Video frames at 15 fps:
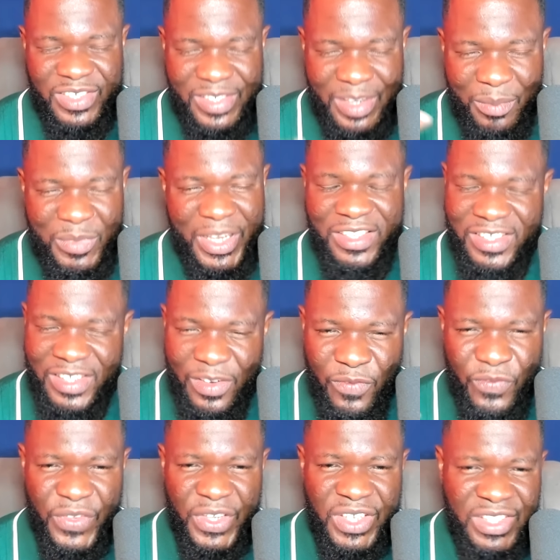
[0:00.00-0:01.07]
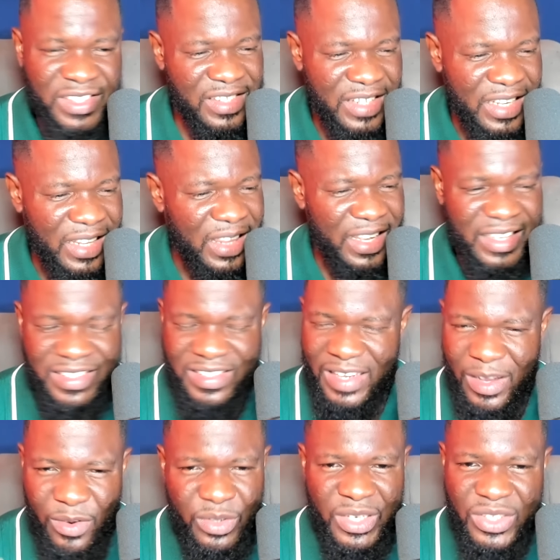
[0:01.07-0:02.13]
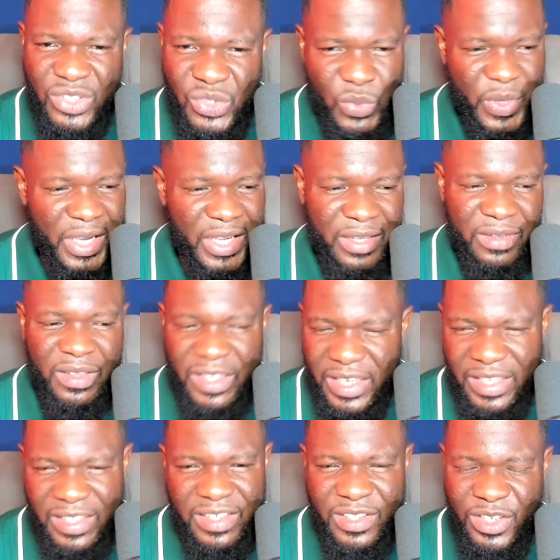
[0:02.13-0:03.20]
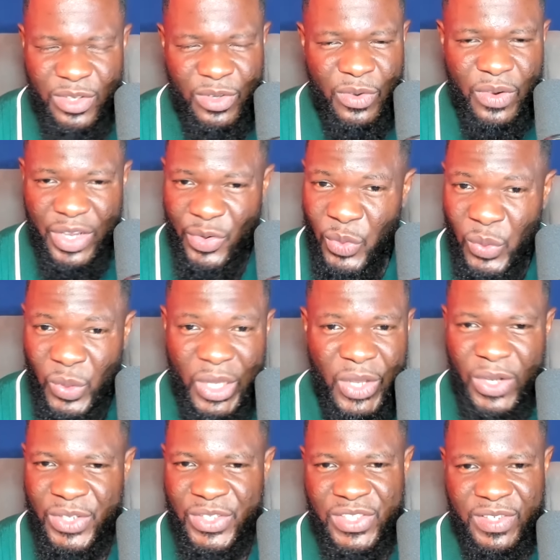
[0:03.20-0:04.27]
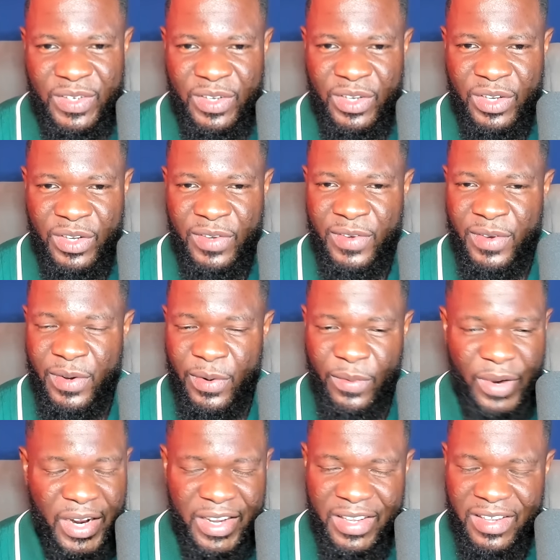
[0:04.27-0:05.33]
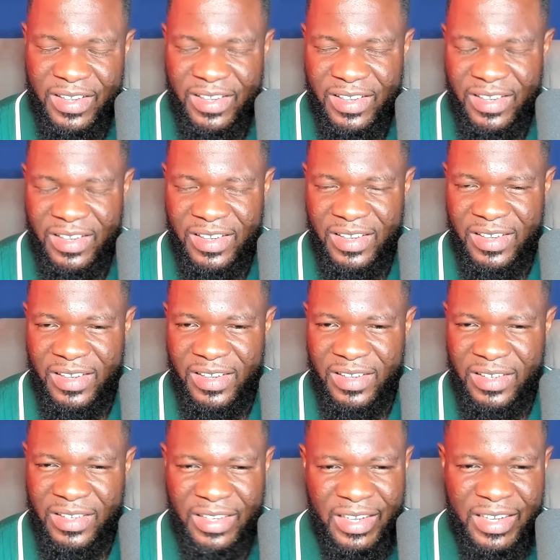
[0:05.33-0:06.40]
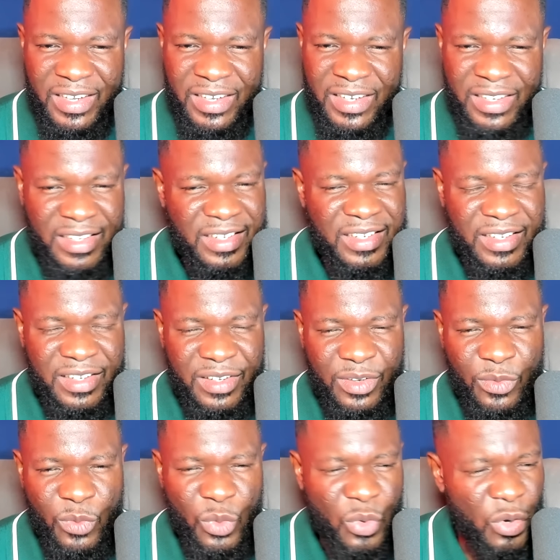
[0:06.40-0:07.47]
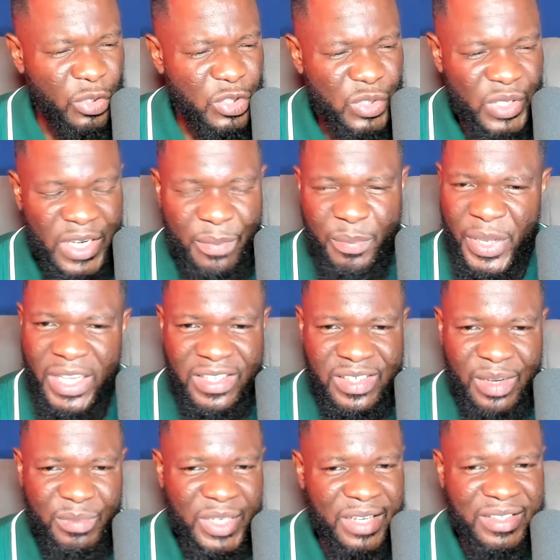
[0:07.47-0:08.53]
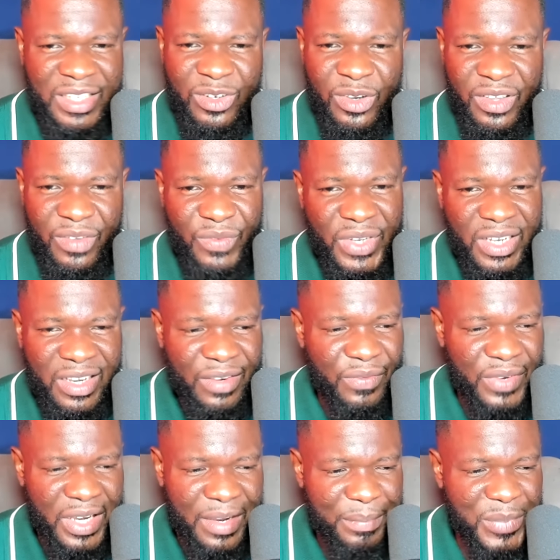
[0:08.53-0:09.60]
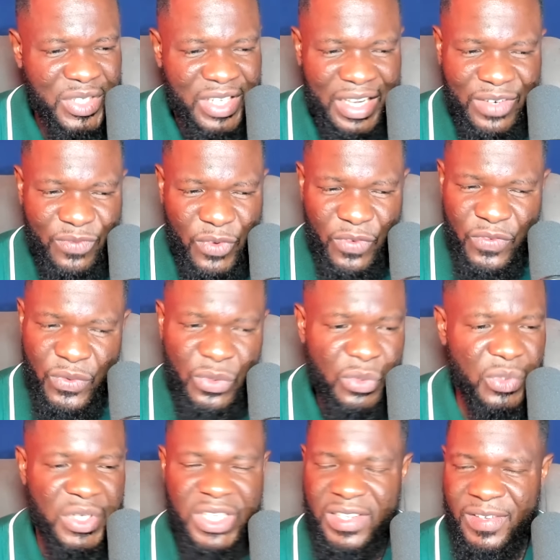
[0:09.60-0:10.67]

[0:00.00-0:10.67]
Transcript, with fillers: Sometimes the feet, the legs are going to swell, and, you know, a whole lot, right? And we go through the pain. Sometimes they don't even have appetite for food.